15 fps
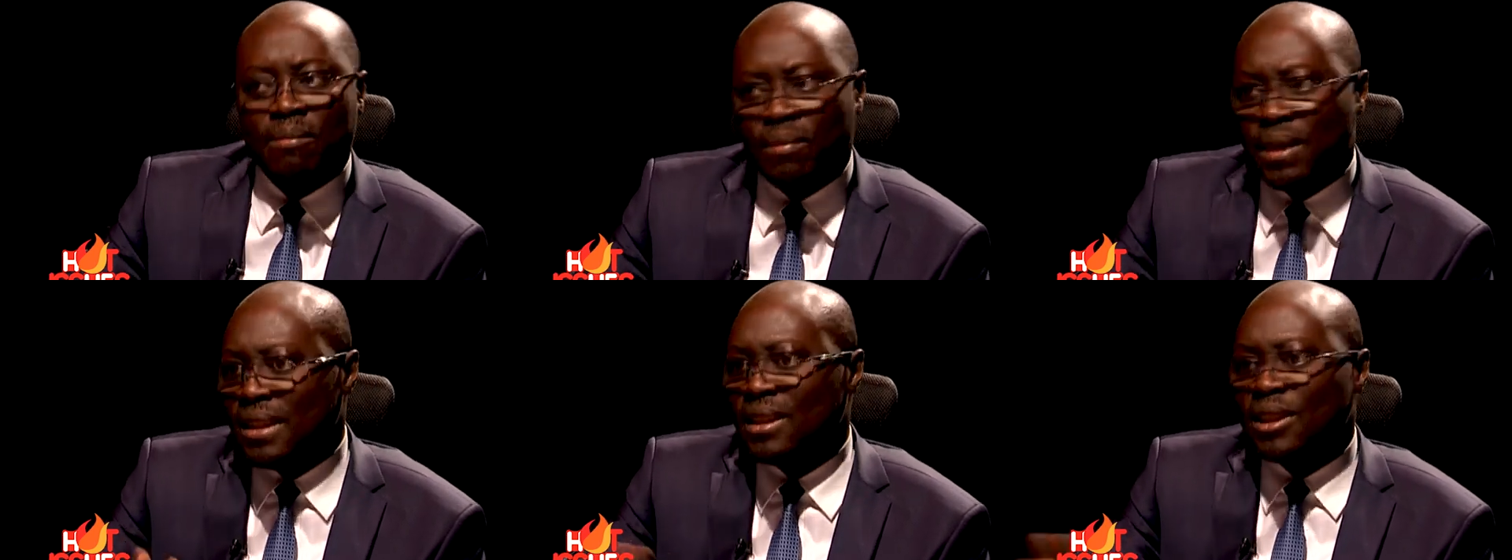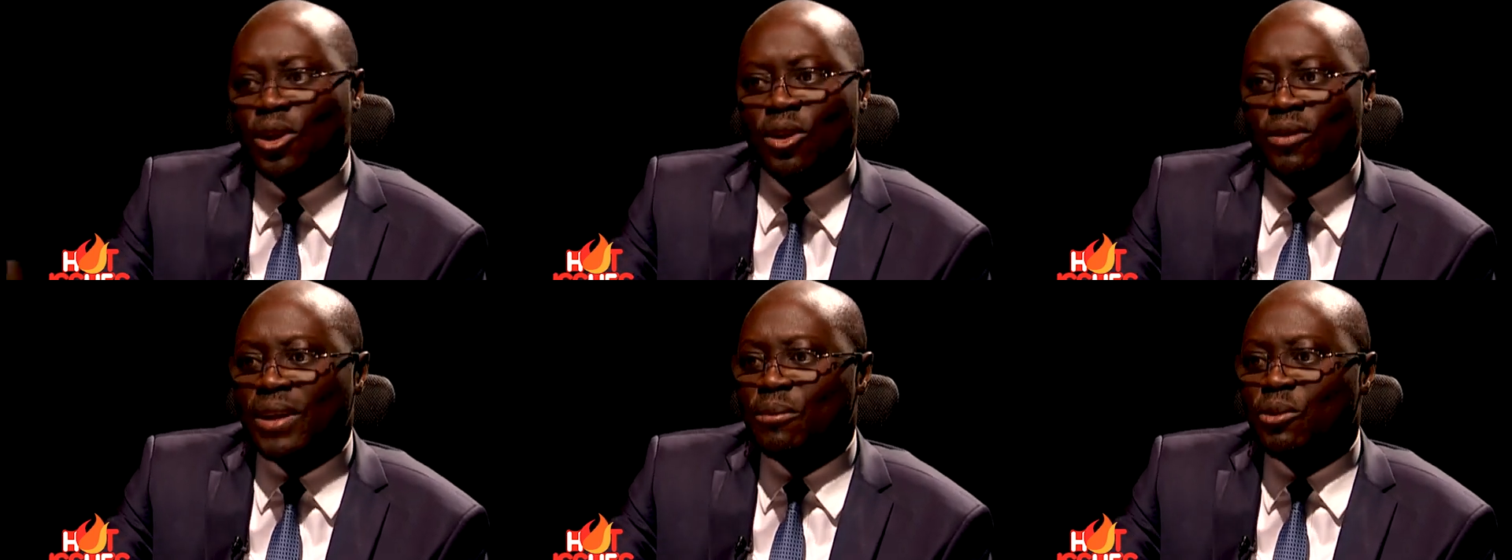But instead
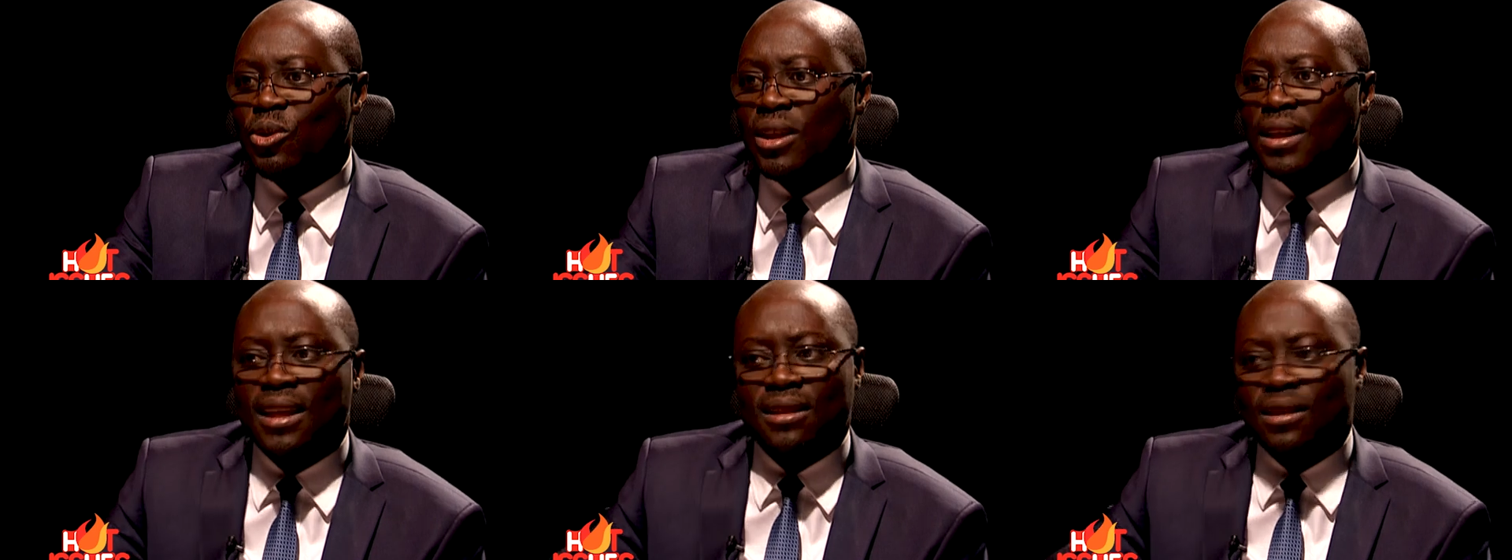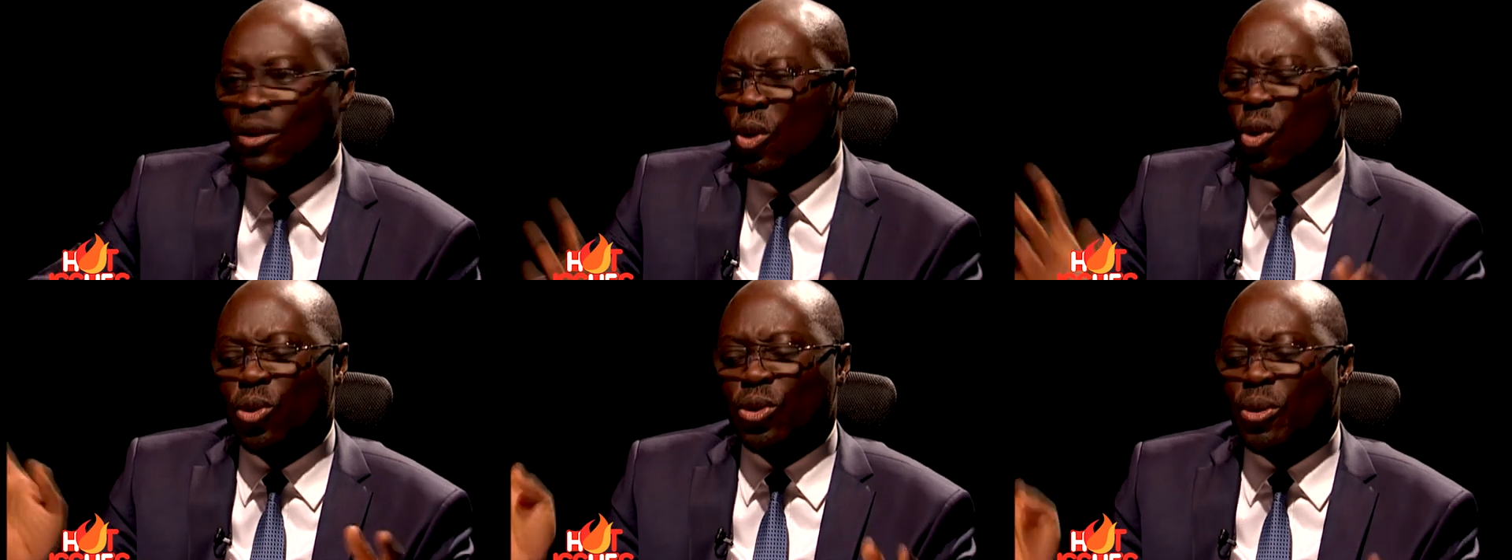of them doing that,
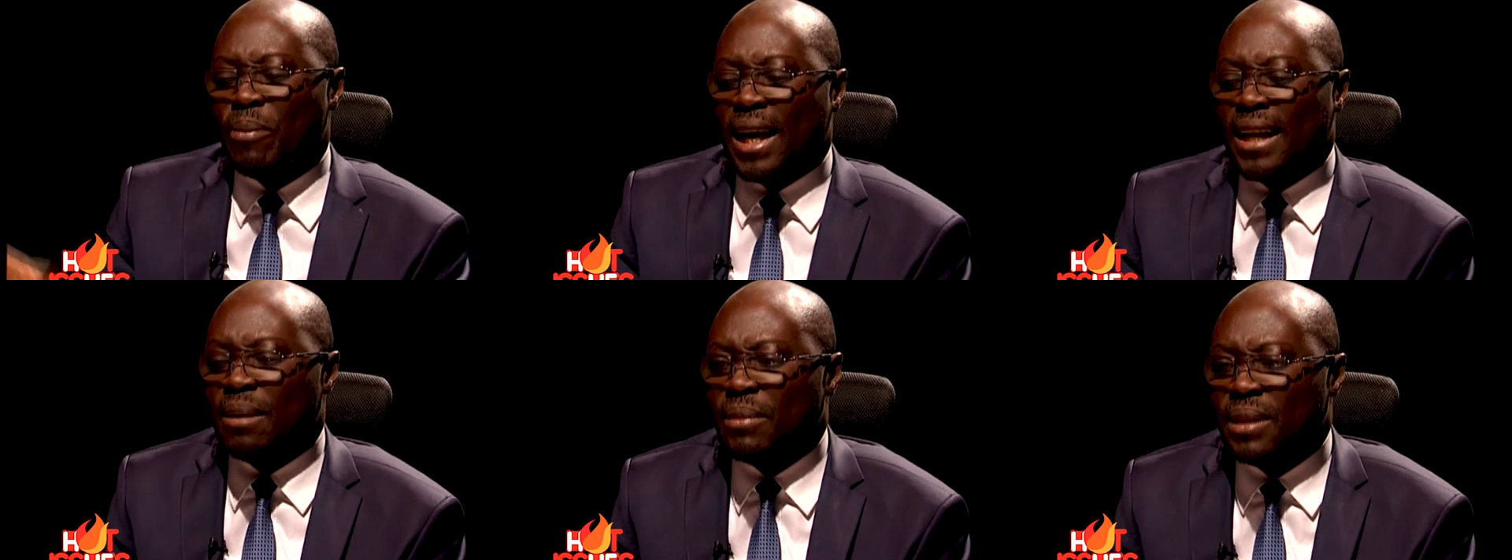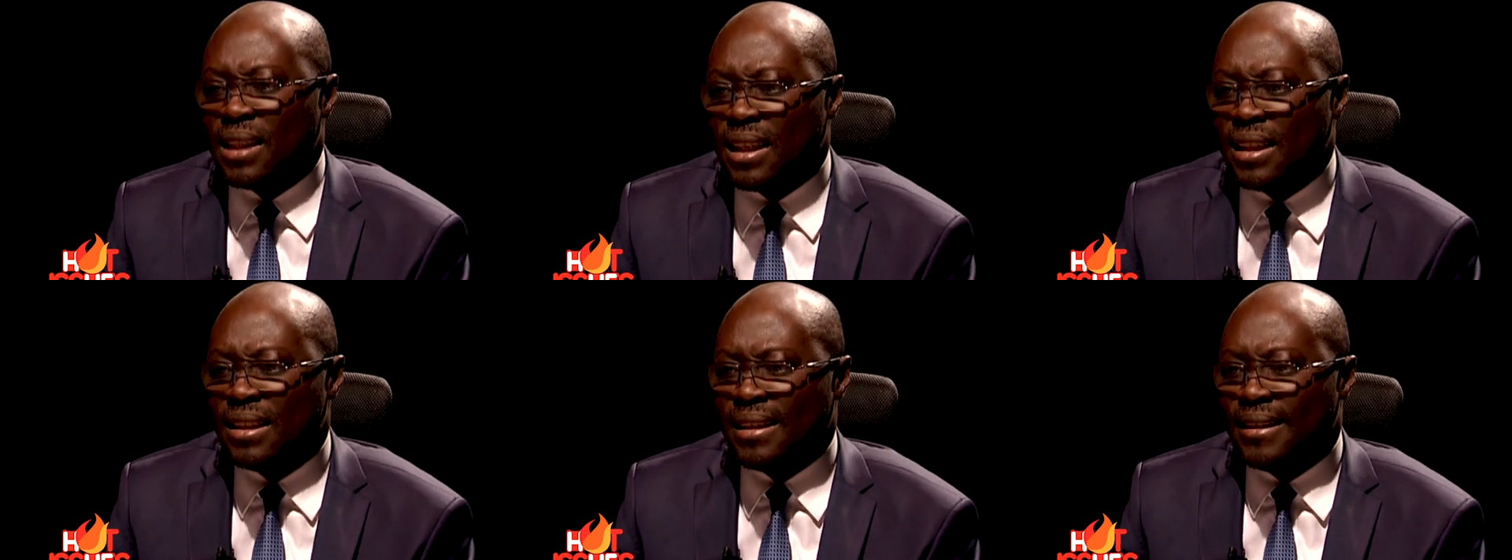oh, don't mind them.
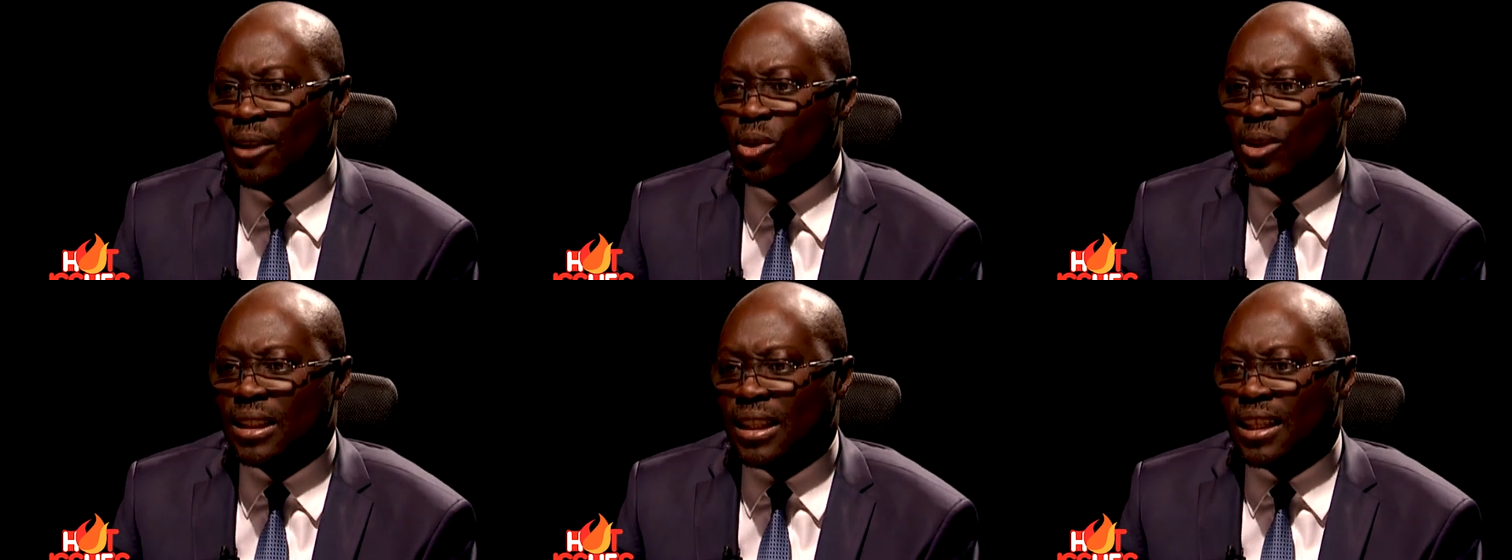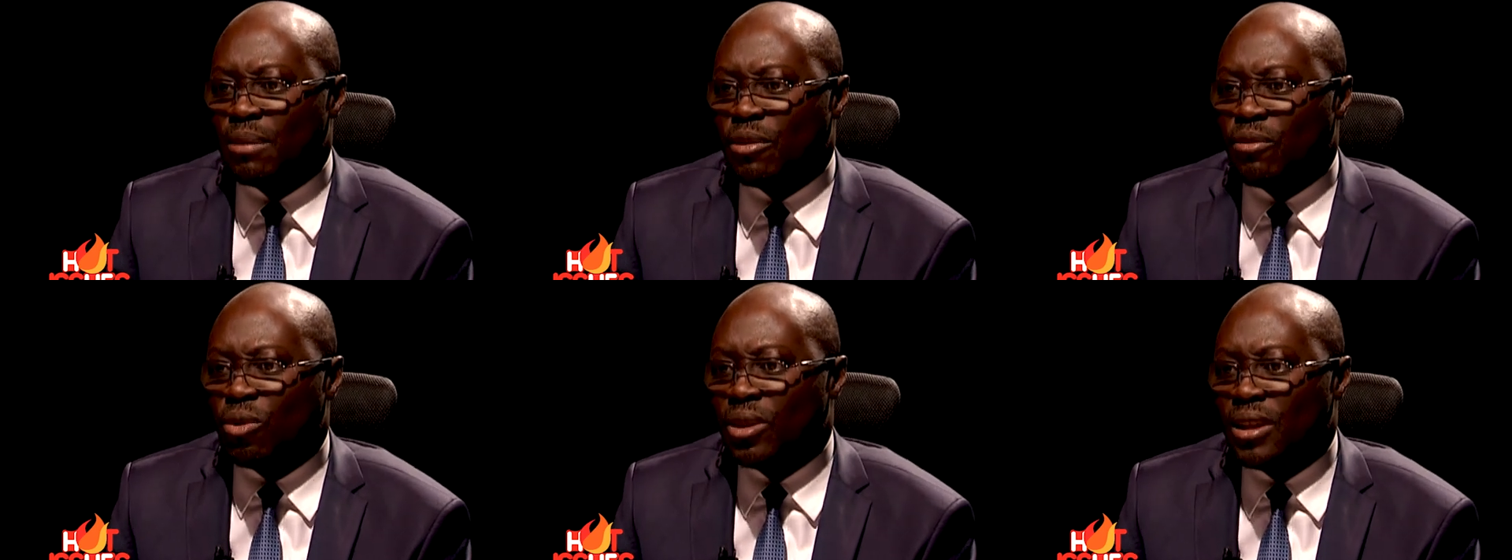They don't think
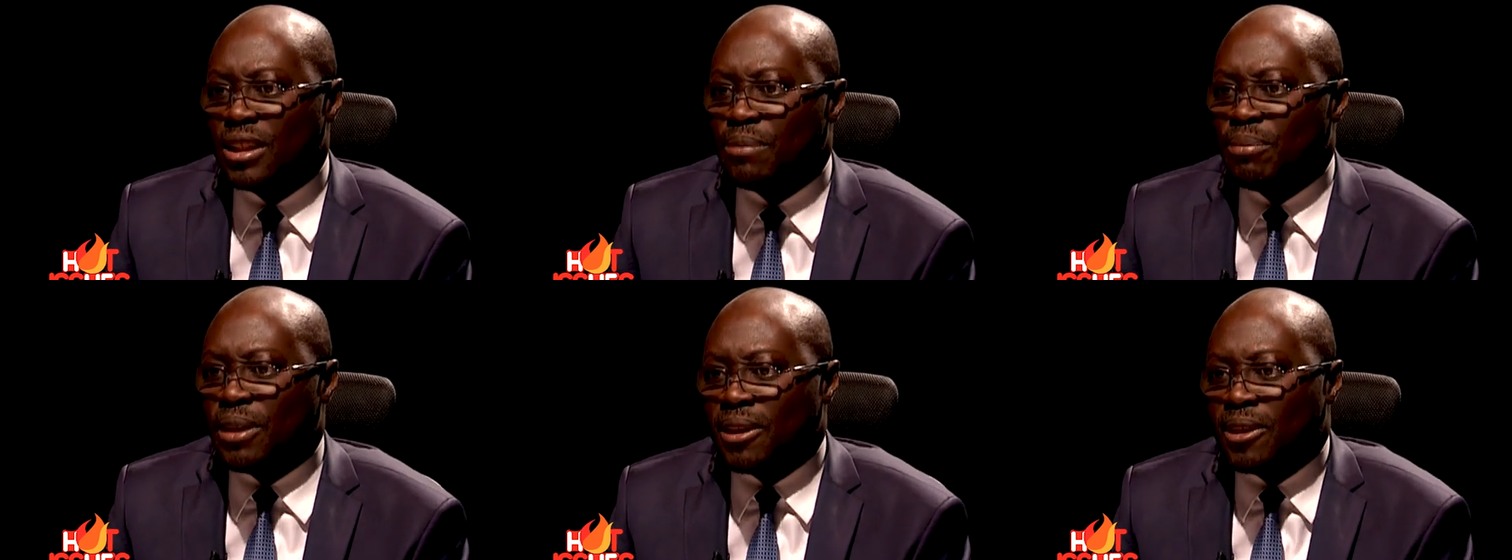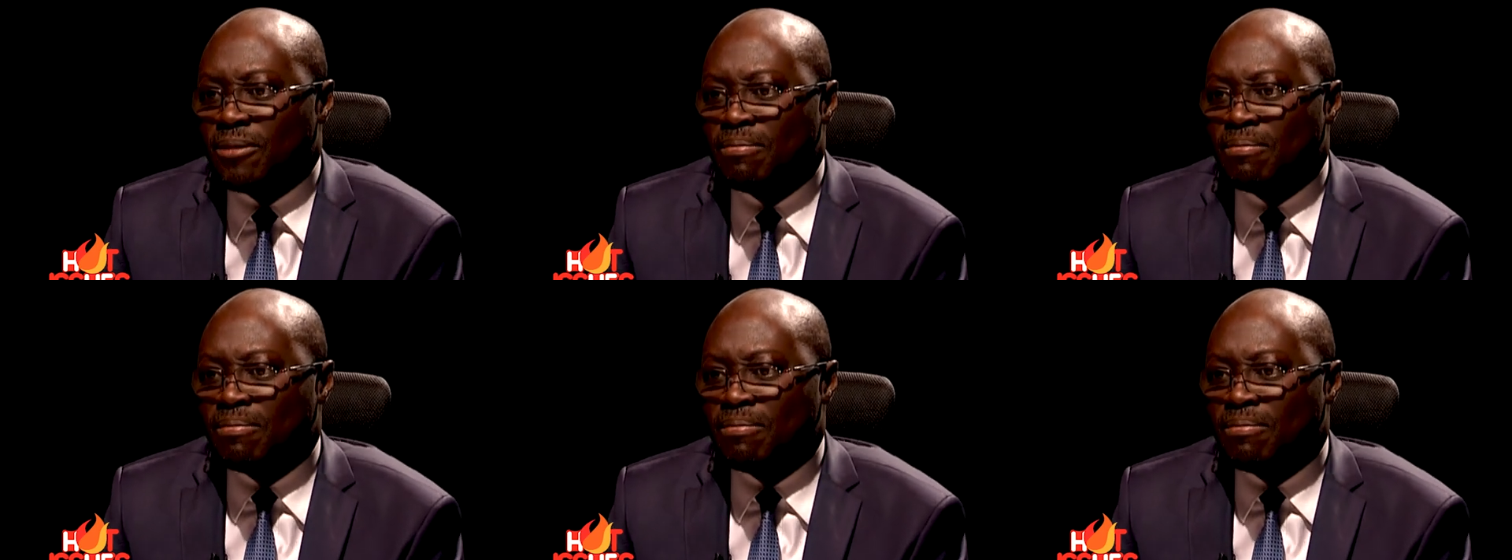before they speak.